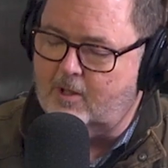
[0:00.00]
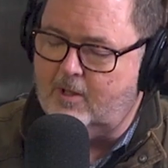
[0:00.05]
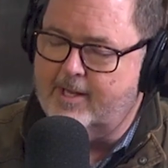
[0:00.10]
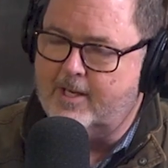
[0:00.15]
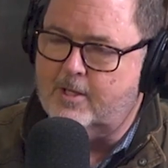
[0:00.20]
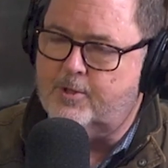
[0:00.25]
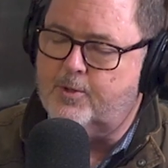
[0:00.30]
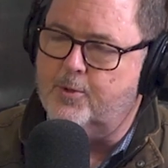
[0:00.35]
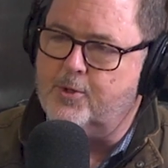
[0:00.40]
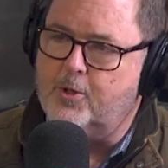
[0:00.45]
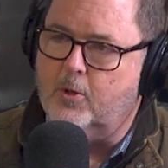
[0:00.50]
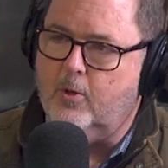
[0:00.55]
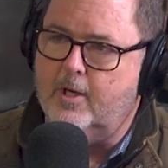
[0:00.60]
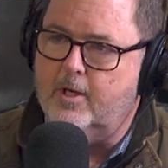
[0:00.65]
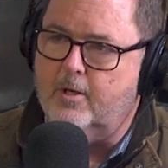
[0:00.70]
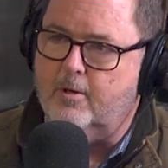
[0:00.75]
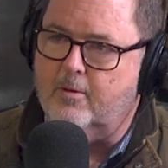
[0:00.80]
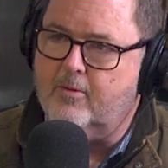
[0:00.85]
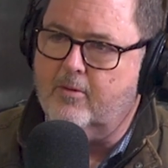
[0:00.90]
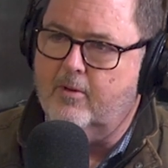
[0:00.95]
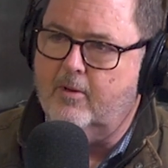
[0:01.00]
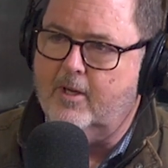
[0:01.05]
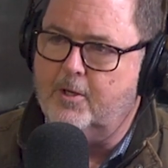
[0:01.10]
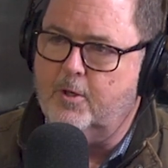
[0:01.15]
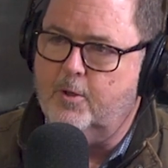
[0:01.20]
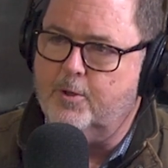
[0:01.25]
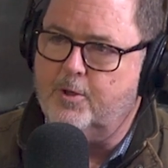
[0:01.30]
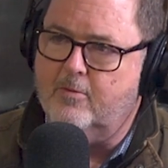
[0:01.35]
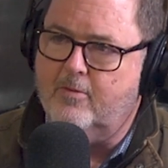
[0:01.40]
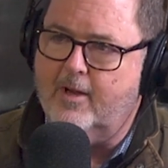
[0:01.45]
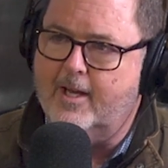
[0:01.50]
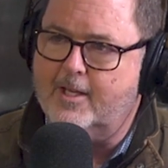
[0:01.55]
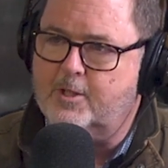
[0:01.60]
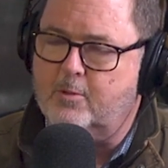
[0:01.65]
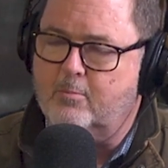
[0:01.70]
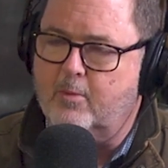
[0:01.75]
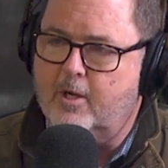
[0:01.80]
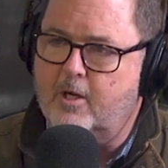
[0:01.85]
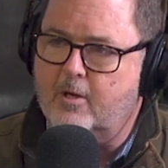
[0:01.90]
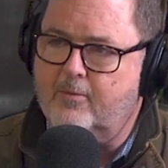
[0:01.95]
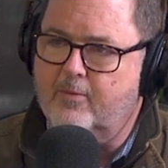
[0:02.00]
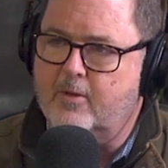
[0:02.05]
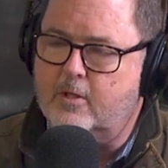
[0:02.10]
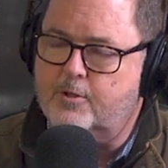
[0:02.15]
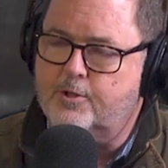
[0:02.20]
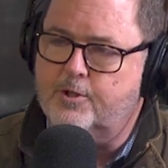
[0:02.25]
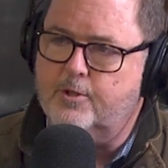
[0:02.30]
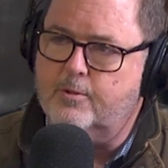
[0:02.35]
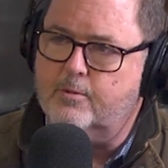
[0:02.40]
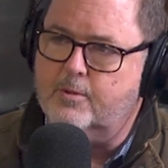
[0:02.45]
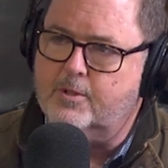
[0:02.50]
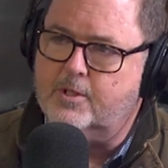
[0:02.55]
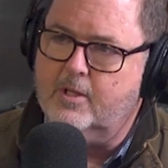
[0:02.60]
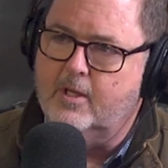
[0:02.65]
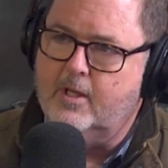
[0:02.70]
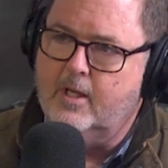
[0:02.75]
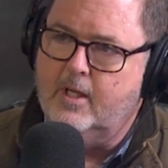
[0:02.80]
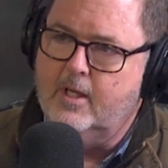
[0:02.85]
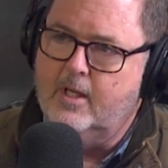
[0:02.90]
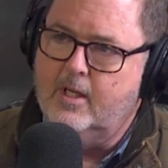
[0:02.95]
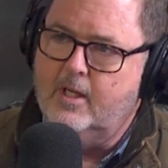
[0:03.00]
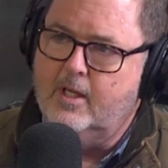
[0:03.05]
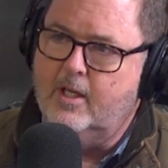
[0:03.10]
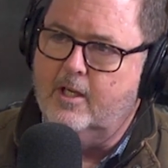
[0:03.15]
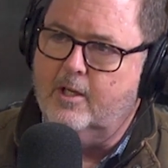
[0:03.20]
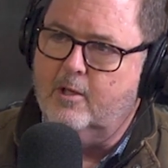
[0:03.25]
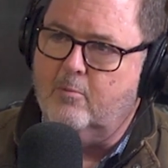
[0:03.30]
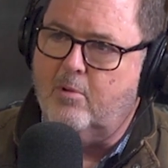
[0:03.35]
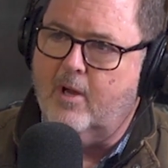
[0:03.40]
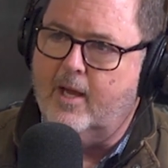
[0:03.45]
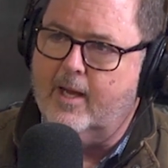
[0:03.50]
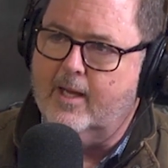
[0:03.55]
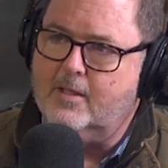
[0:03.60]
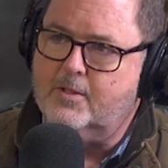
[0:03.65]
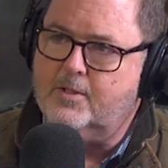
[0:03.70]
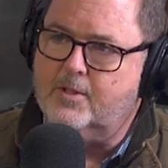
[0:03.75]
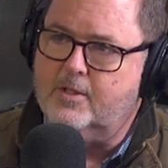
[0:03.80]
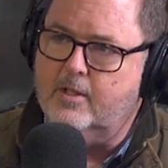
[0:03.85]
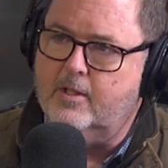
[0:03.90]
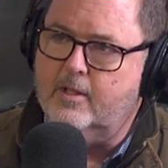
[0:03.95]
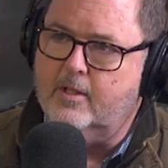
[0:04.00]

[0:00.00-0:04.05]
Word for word: the latest on your health? I know you've had some health issues in the past